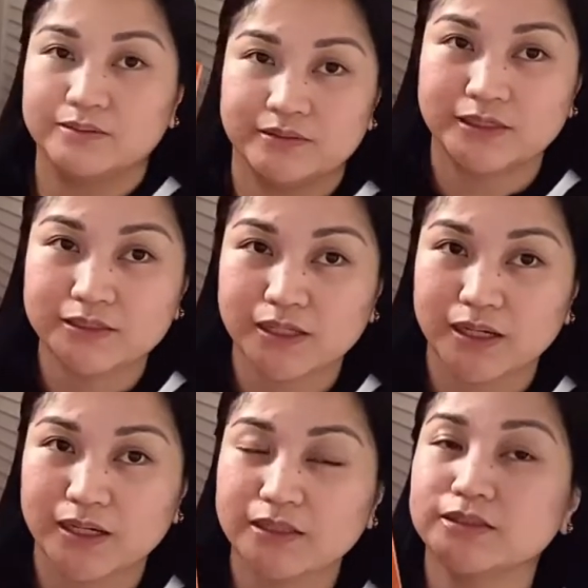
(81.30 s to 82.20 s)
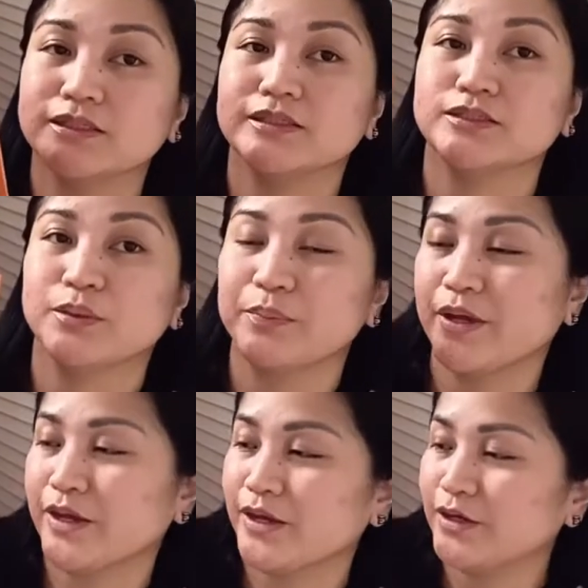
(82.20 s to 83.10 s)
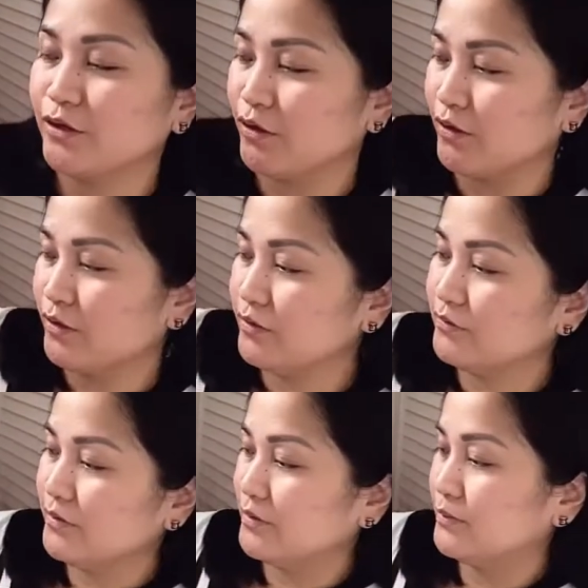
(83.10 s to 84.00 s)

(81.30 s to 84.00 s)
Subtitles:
Yes guys, it's a pair of...